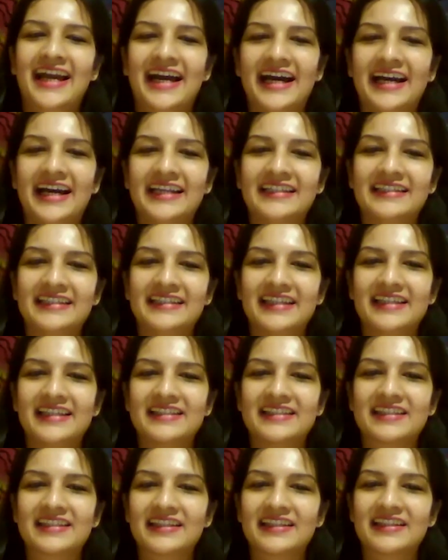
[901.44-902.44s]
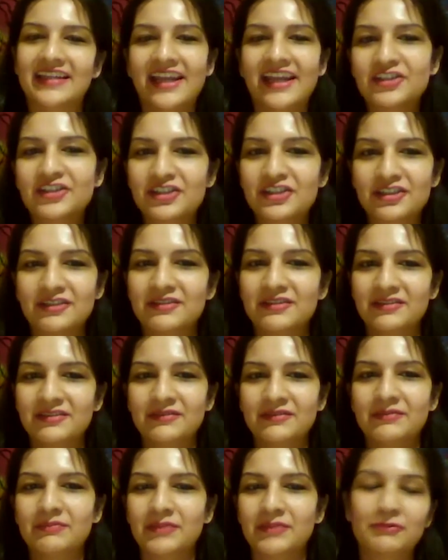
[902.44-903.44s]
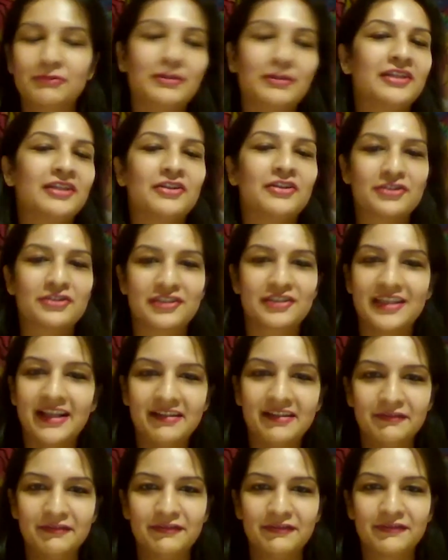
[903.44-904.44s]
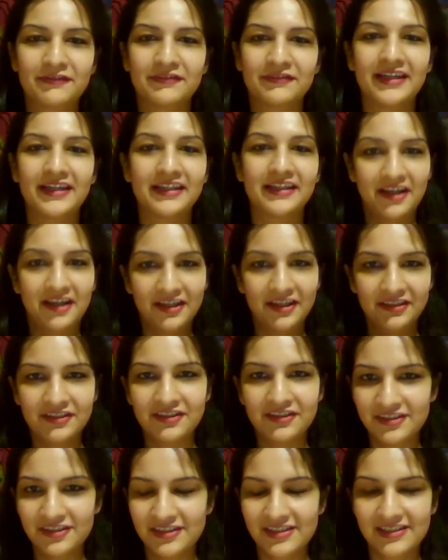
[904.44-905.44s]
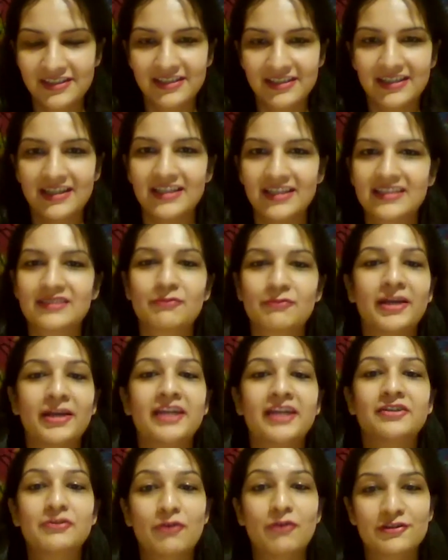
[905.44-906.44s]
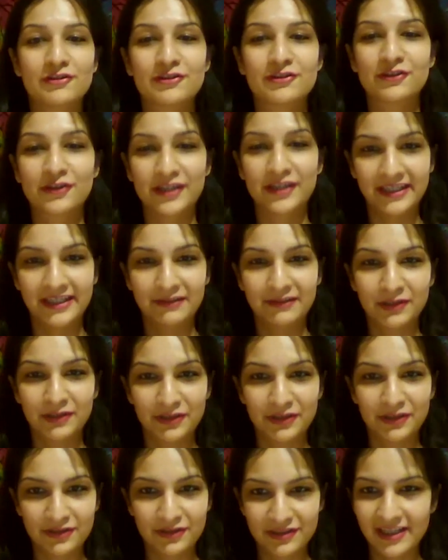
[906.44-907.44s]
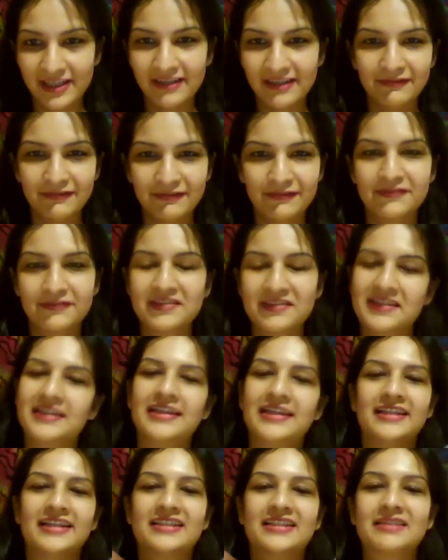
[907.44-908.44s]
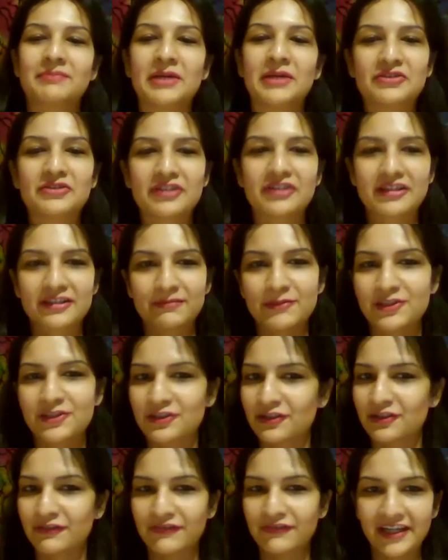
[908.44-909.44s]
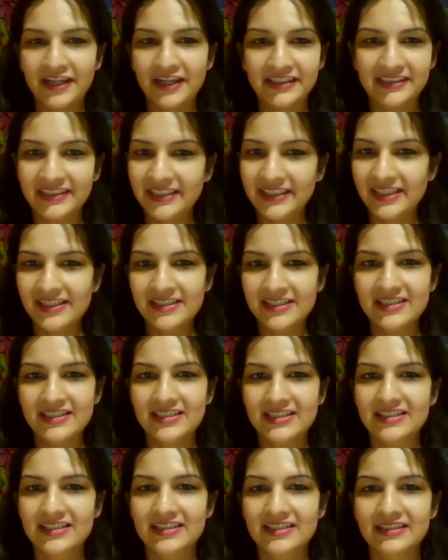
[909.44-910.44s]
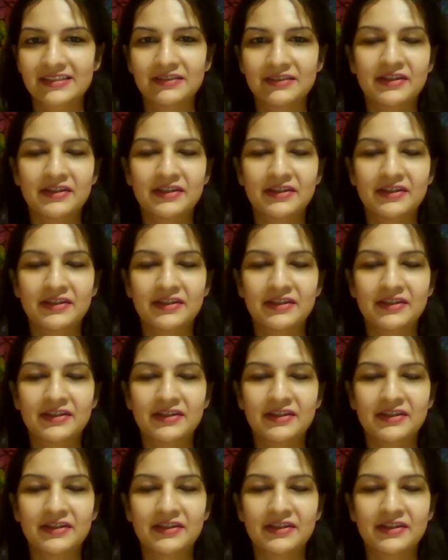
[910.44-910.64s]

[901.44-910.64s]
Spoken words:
And it's a connection between yourself and others. It's a way to also connect with yourself. It's about transmission of ideas.